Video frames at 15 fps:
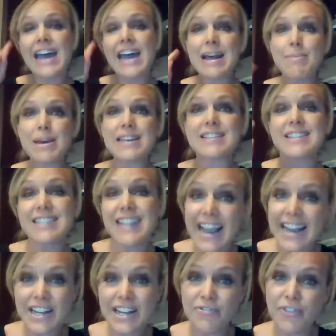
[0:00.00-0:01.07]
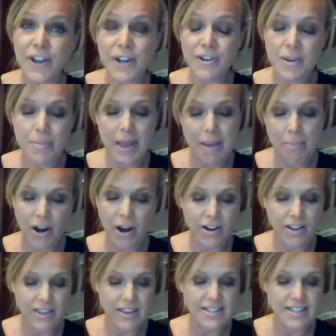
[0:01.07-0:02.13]
And I'm excited for you to be a
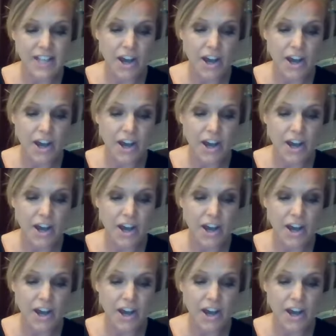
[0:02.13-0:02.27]
part of this.